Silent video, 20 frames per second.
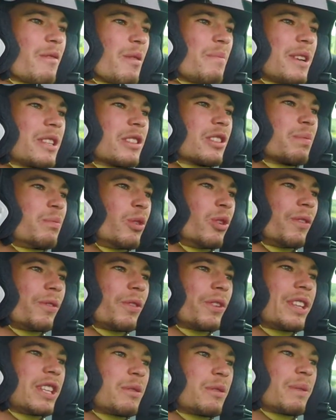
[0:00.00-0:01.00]
a bit small for
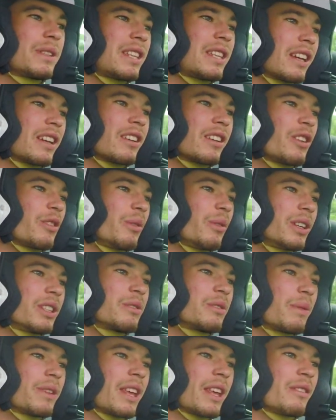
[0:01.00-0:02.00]
these particular ones,
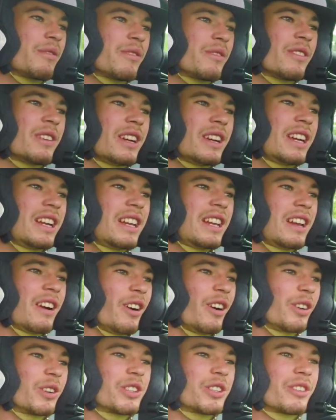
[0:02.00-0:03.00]
but they really
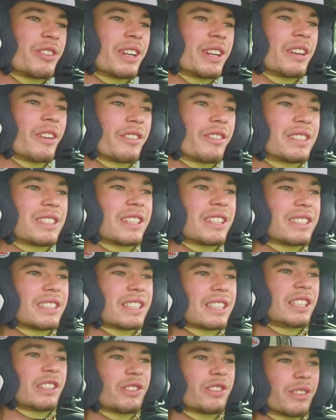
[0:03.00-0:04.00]
hold you in. Obviously the
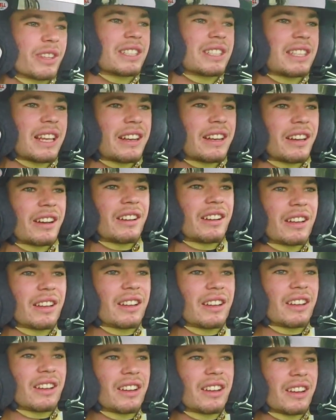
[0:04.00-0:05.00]
seats on the Senna,
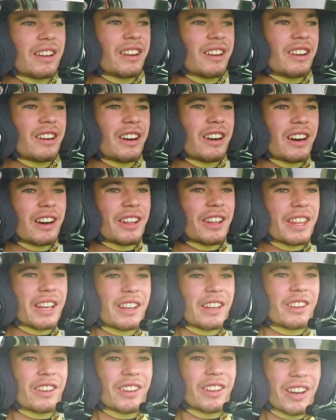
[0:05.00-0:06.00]
oh, they're
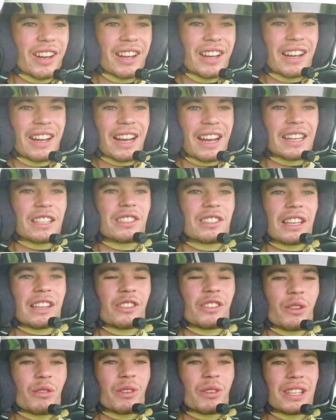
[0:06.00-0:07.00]
good. And it's, you
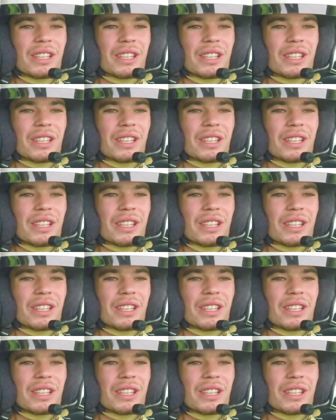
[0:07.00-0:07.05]
know what,